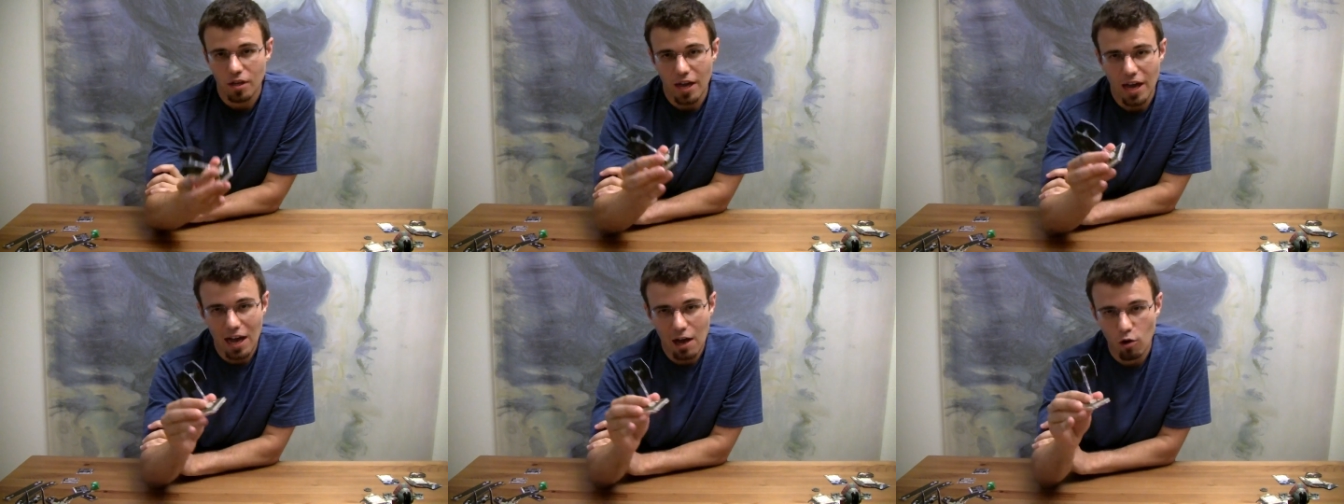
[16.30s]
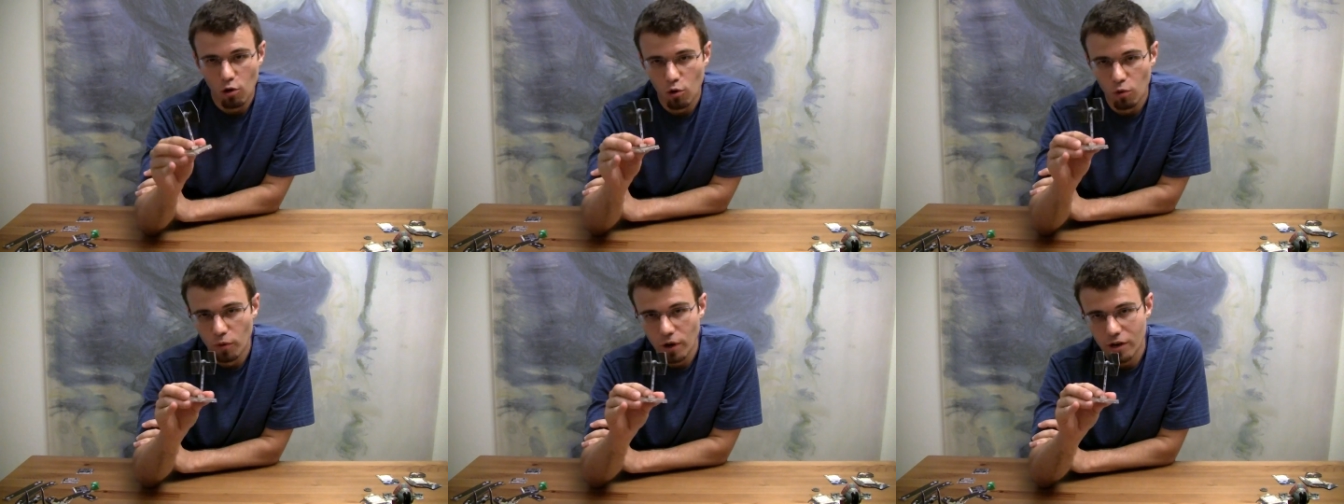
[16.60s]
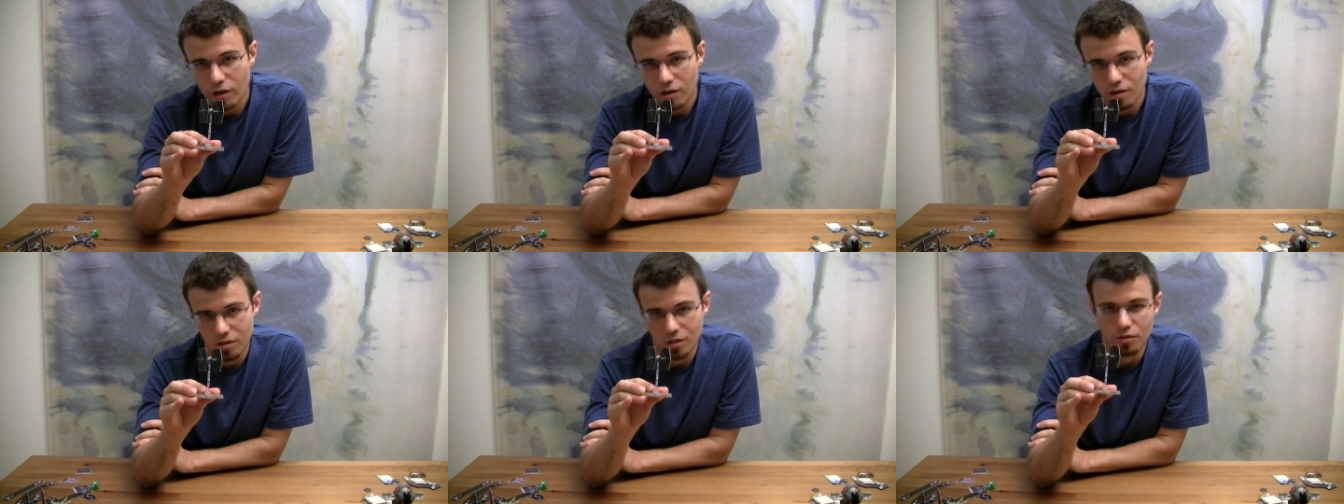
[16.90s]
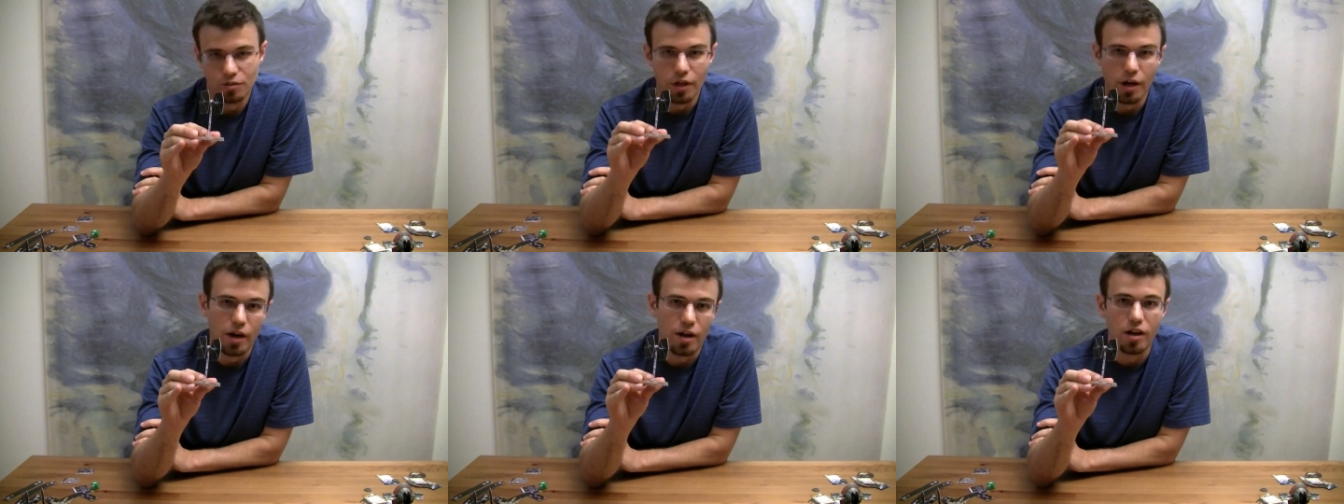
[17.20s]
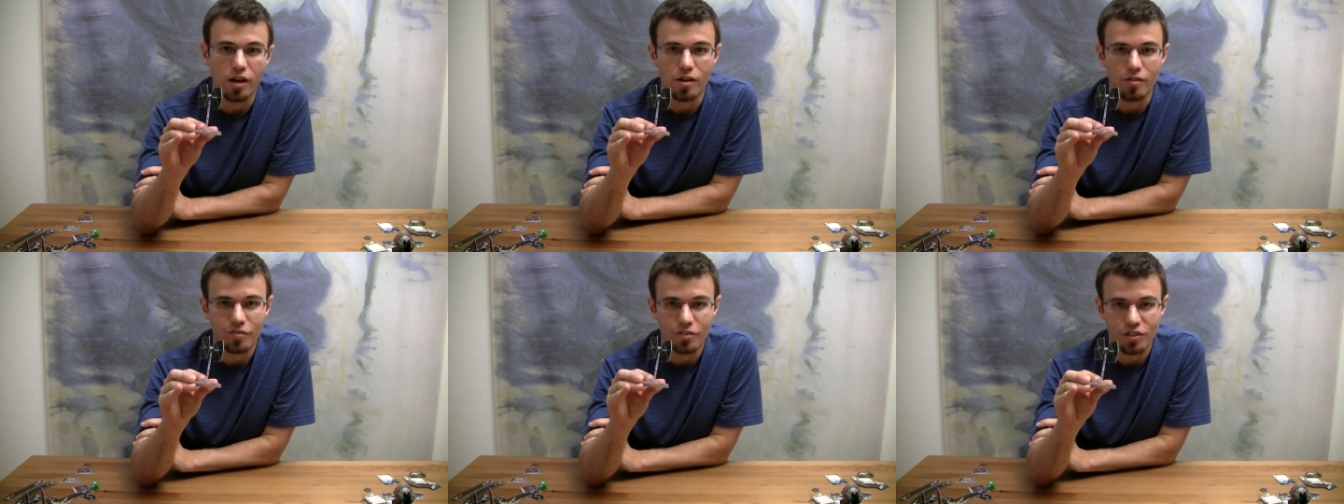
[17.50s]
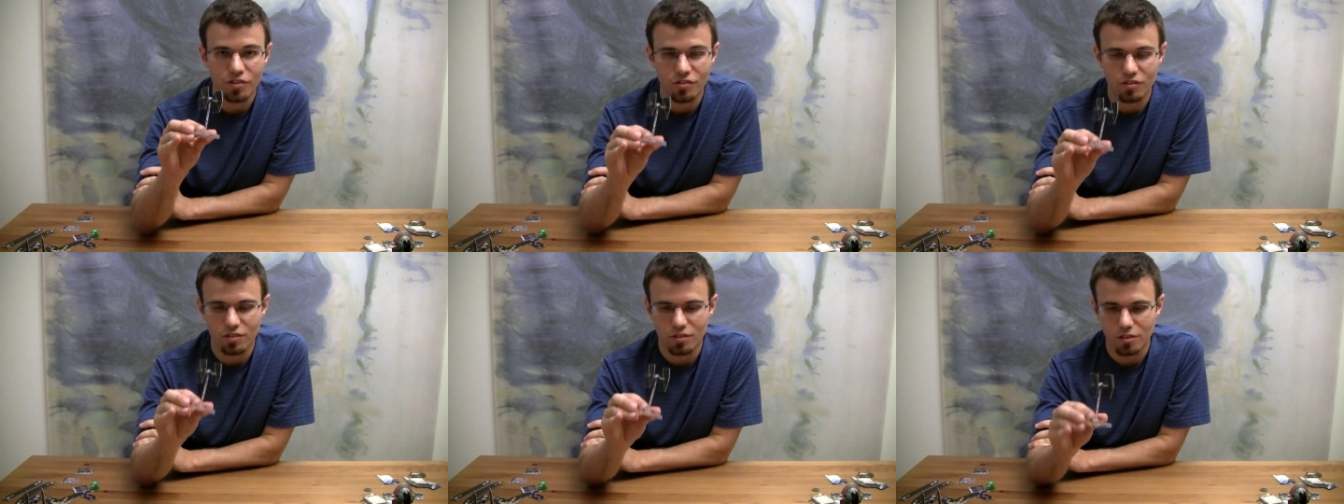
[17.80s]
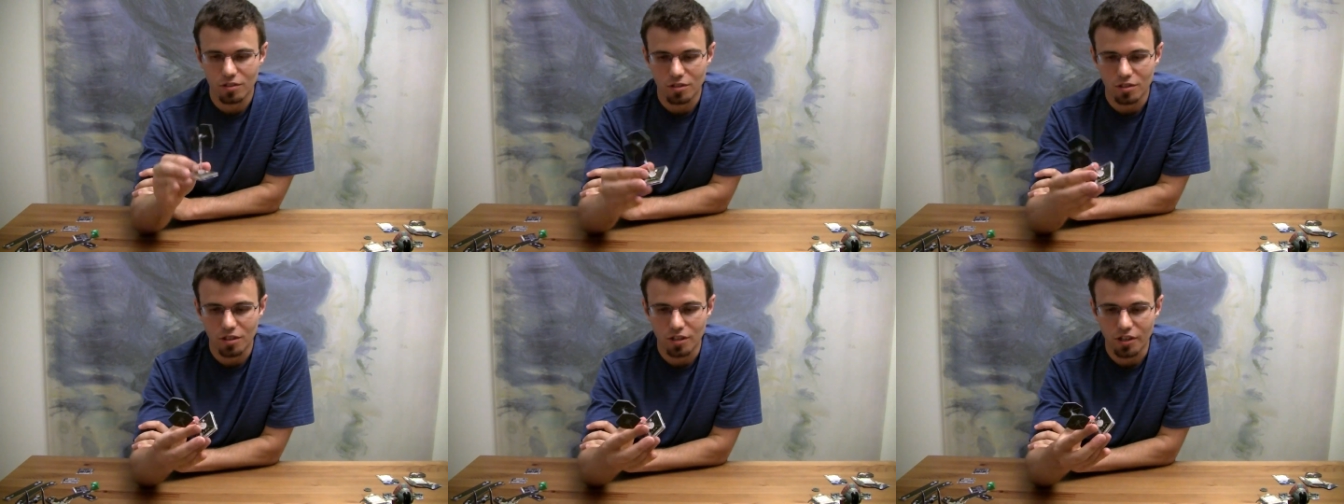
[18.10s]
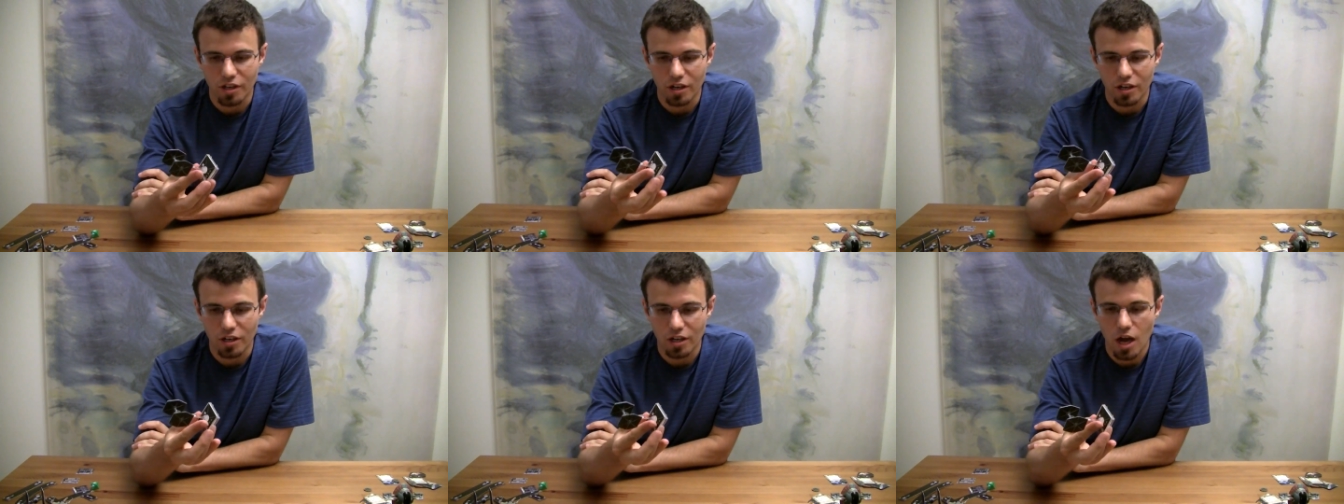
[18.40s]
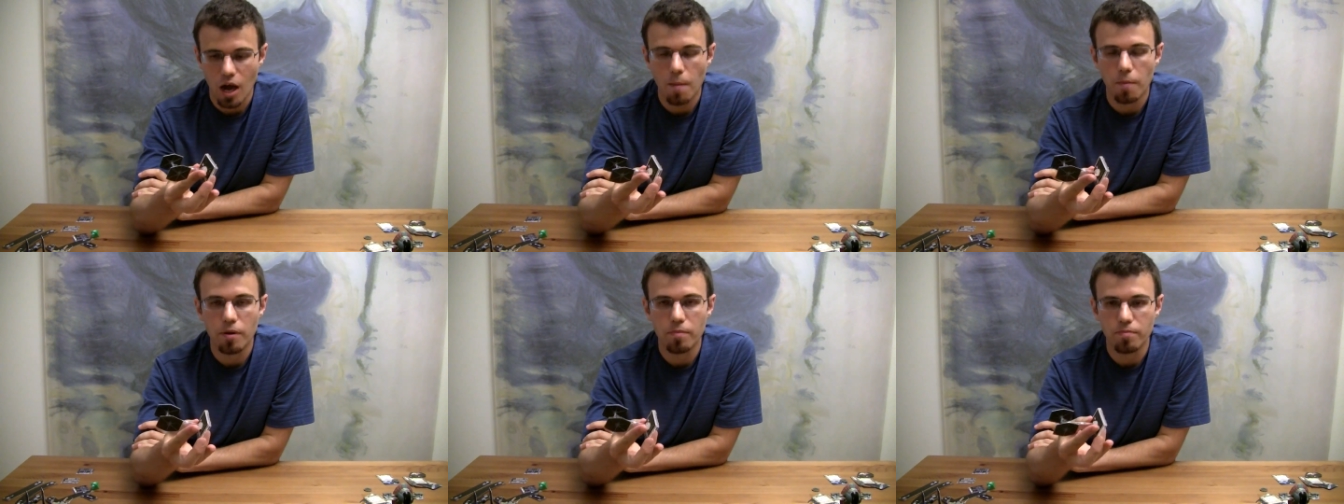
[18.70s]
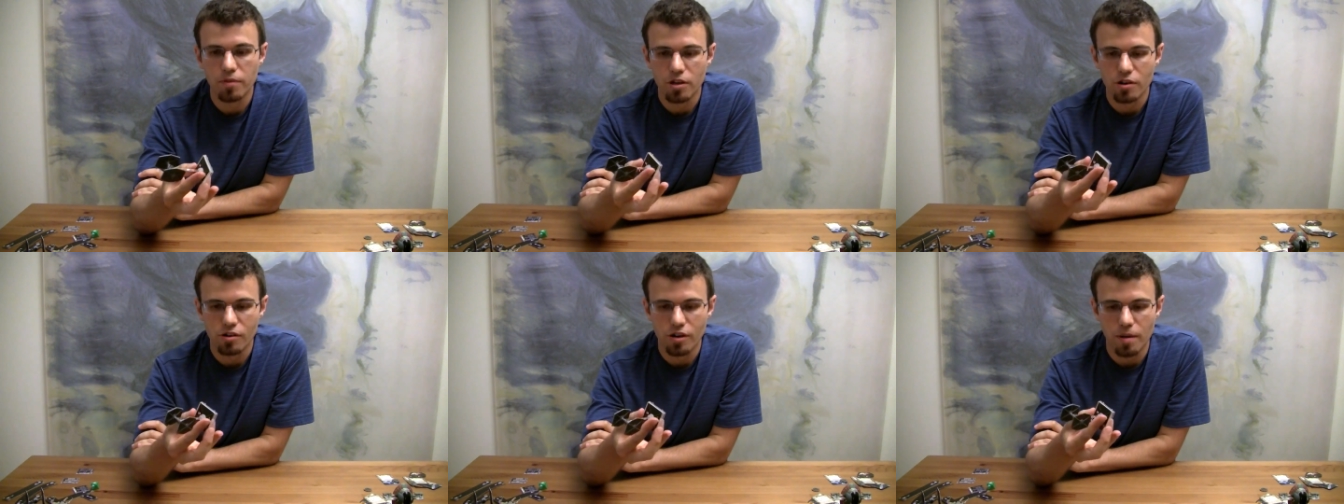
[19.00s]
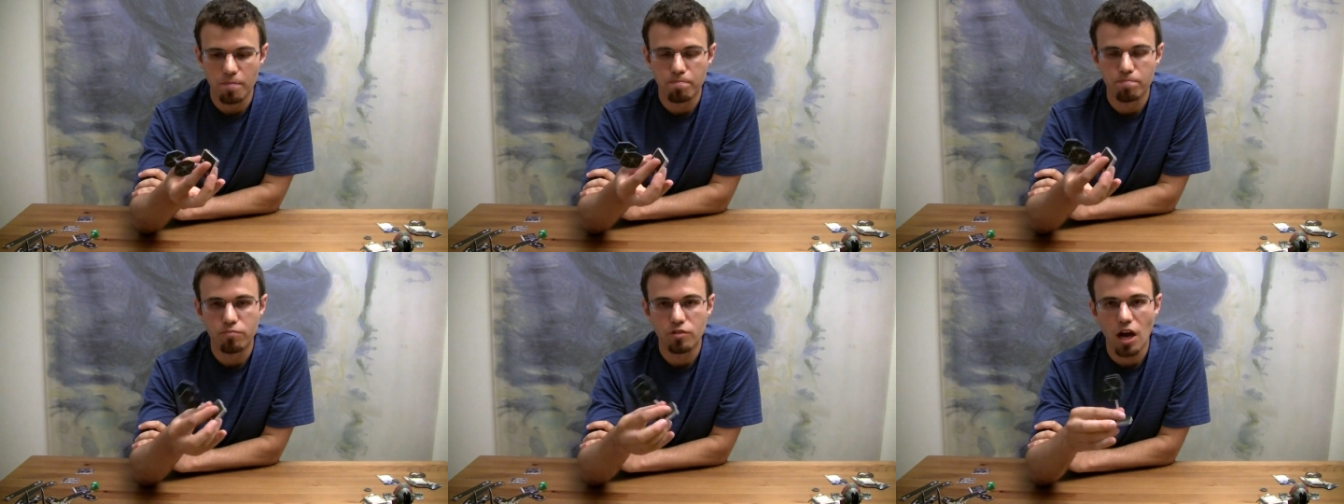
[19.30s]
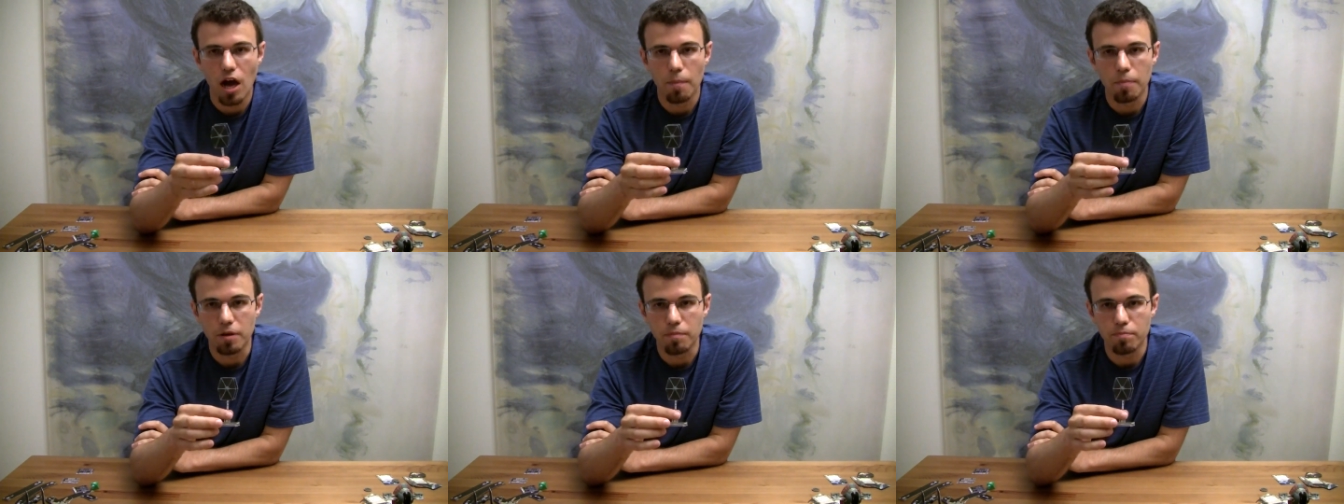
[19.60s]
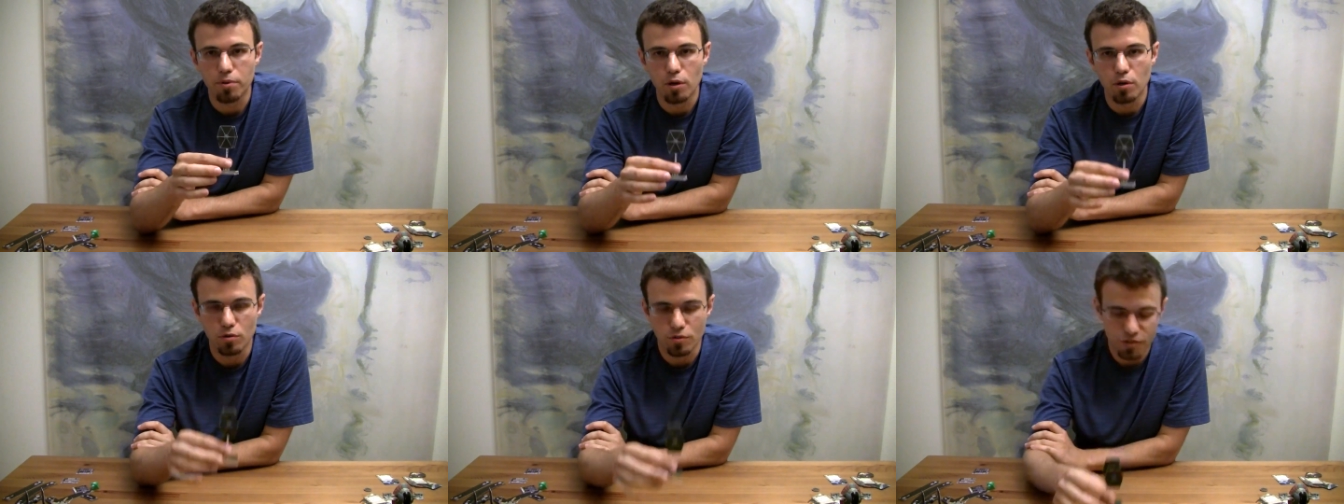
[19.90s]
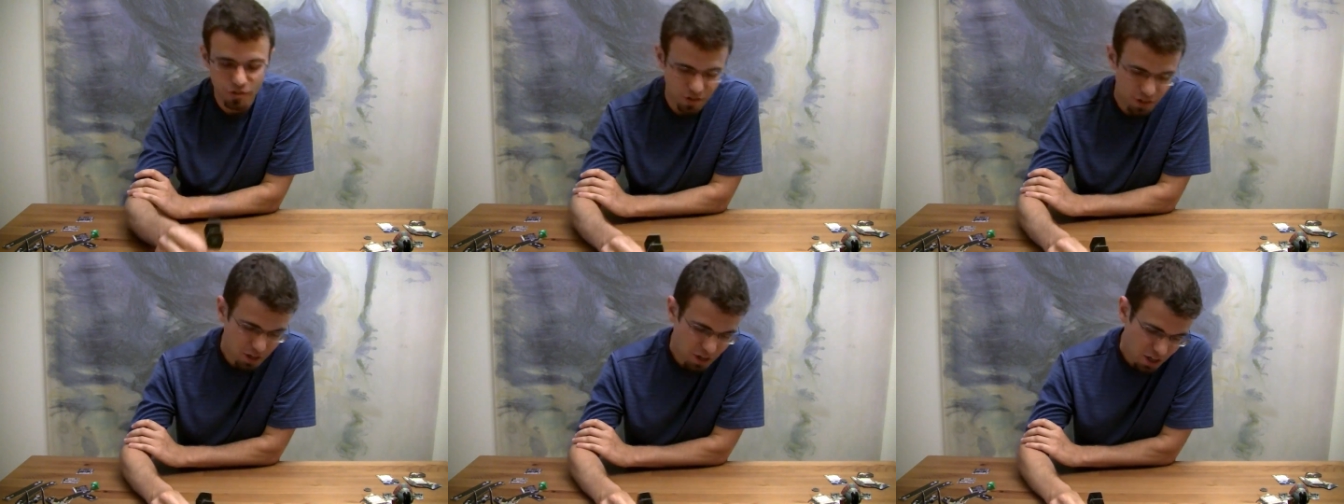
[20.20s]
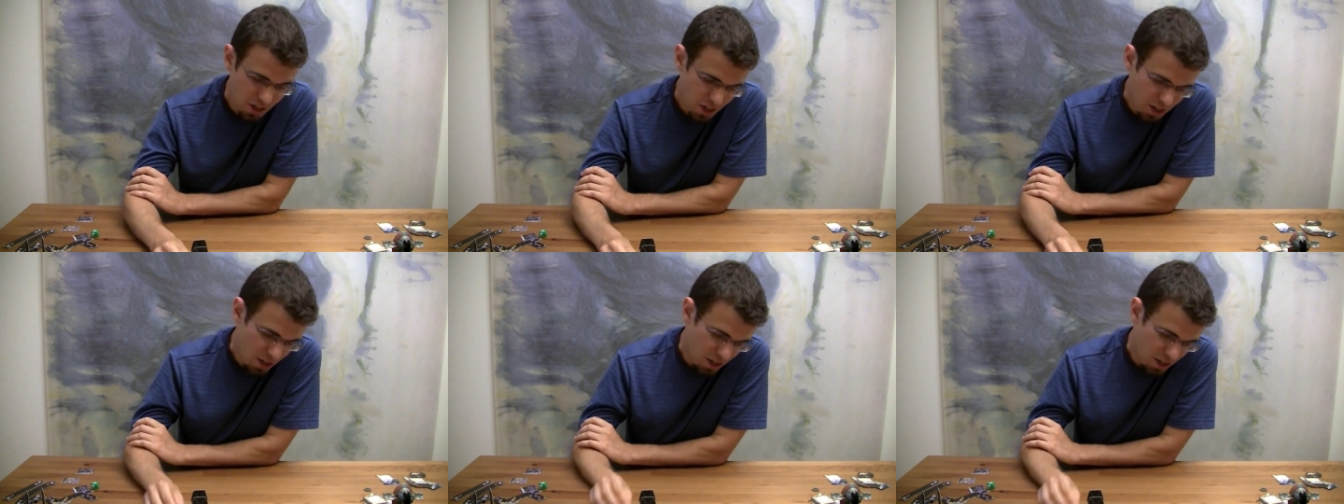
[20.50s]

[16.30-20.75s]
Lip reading: Howl Runner alive. And this is, again, a common internet topic post.